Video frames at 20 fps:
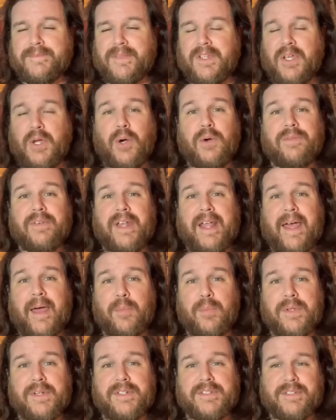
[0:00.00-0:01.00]
COVID
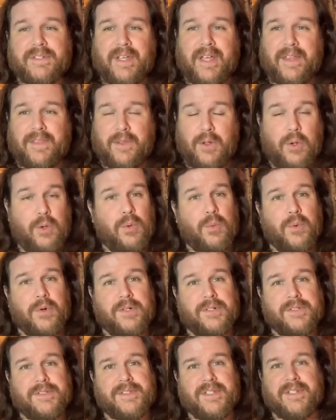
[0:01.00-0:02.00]
happened and the whole
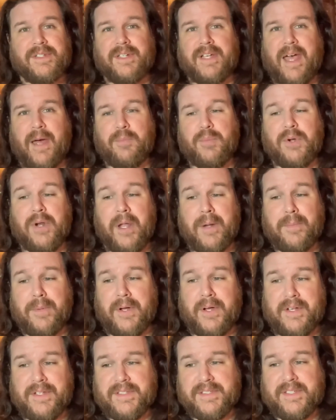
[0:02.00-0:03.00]
world got put on
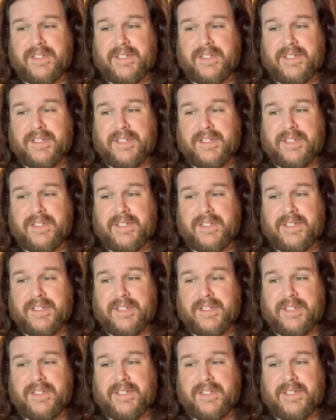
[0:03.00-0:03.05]
pause,